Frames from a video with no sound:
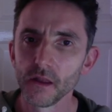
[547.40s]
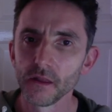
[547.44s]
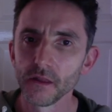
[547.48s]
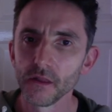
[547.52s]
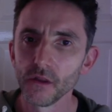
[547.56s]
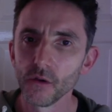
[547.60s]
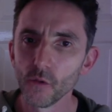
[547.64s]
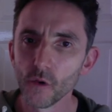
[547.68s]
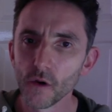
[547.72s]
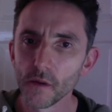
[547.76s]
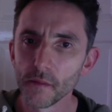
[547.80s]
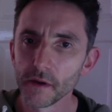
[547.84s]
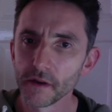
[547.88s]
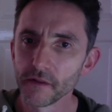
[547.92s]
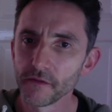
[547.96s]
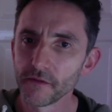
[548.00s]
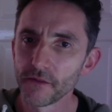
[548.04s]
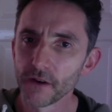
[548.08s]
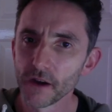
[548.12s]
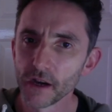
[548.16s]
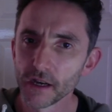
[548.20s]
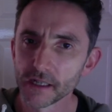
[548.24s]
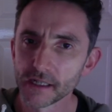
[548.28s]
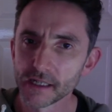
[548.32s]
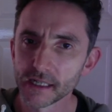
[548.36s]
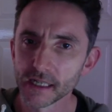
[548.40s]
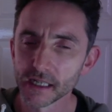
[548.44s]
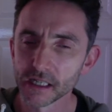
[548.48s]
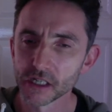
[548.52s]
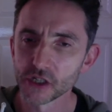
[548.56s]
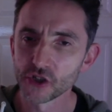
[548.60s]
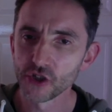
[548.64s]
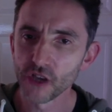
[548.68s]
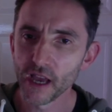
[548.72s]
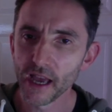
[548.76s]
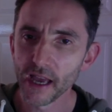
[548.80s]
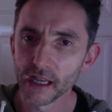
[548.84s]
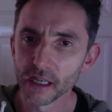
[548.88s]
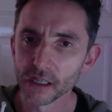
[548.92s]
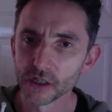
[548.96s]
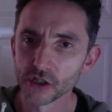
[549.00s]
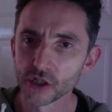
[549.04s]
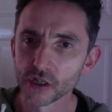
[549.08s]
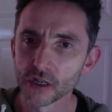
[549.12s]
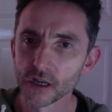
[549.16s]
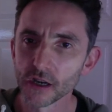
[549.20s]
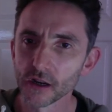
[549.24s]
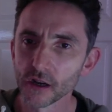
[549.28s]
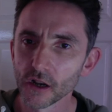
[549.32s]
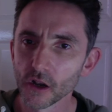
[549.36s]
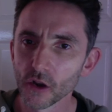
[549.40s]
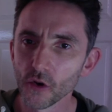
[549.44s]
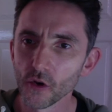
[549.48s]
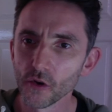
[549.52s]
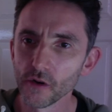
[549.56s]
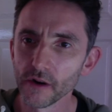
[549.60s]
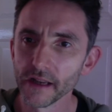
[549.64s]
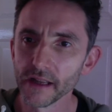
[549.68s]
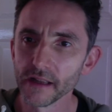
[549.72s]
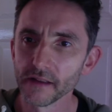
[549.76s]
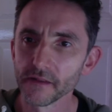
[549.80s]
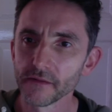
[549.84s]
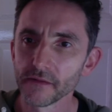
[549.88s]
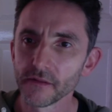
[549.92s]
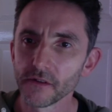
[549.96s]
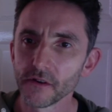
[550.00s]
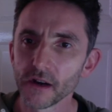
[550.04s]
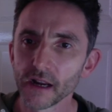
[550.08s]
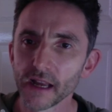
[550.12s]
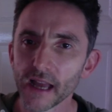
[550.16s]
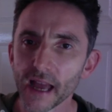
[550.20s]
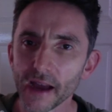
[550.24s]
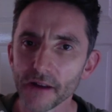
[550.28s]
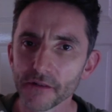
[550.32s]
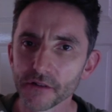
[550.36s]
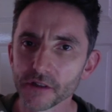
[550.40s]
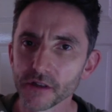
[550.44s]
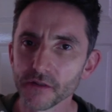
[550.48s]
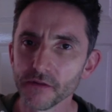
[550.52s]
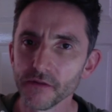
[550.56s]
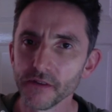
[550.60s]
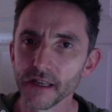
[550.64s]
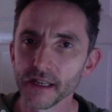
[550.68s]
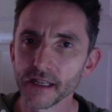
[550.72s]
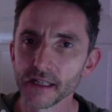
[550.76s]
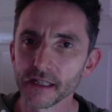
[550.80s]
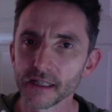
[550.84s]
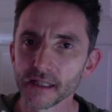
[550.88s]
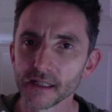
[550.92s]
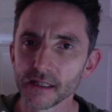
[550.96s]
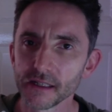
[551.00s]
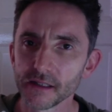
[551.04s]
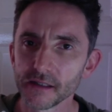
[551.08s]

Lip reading: The woman first exchanged her glory for a counterfeit.